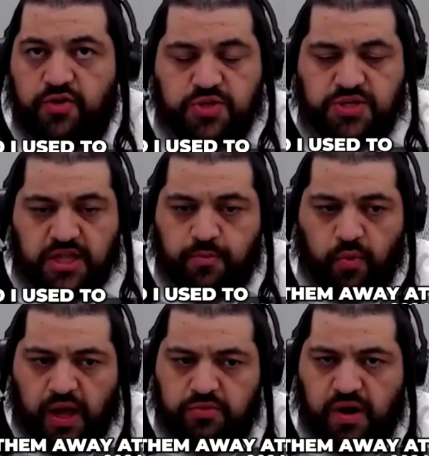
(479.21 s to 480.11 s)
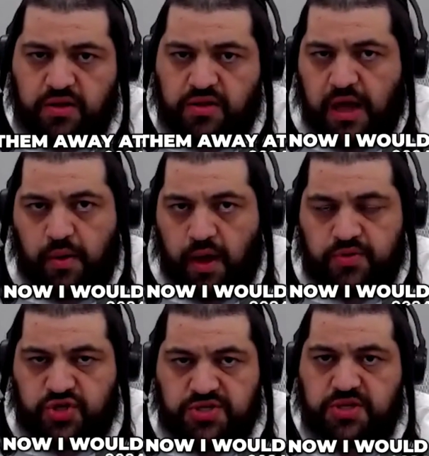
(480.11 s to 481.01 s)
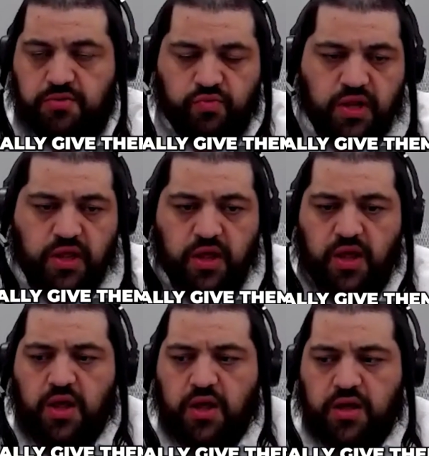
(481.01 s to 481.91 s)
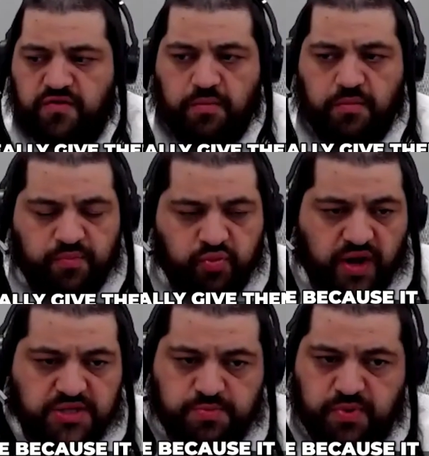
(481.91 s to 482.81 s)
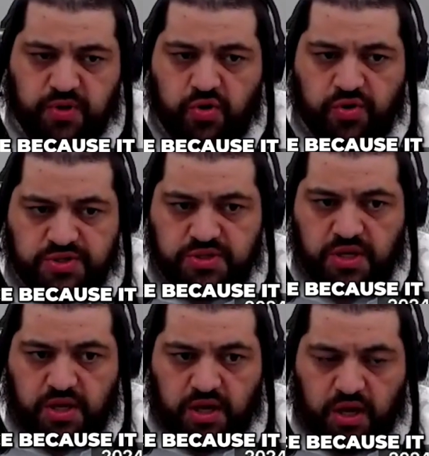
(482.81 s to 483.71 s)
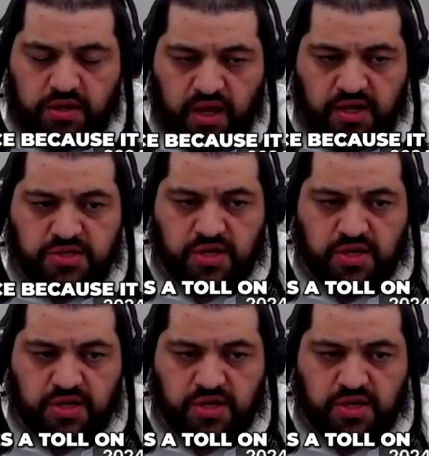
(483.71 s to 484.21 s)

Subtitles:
I used to send them away outright. Now I would just really give them a price, because it